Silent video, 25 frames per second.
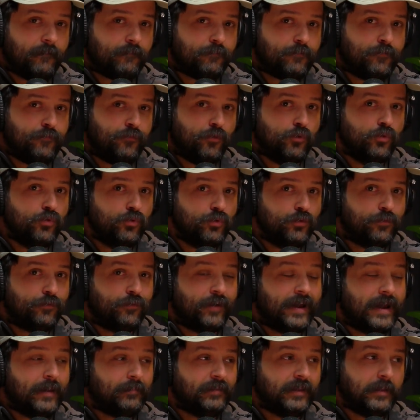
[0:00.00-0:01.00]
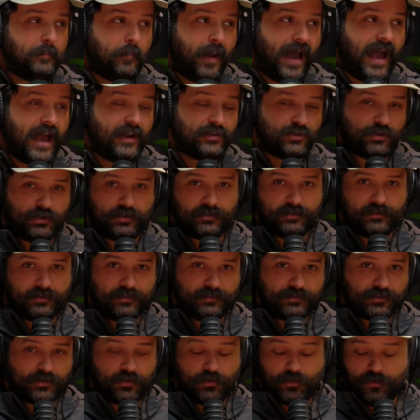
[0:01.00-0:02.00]
Food Family Passion,
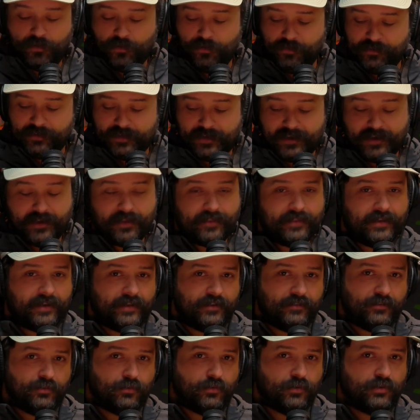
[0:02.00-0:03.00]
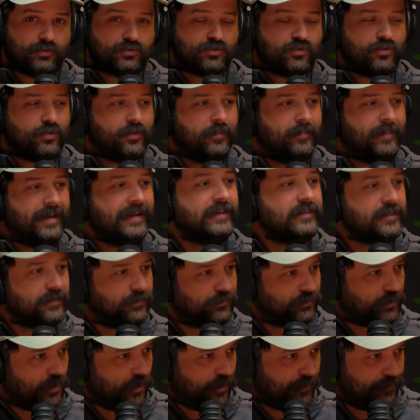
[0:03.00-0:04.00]
it's called. They do a
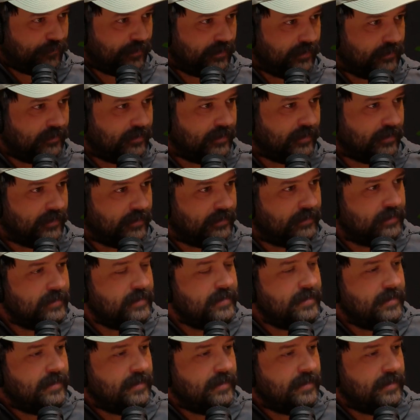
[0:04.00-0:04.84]
tremendous coffee there.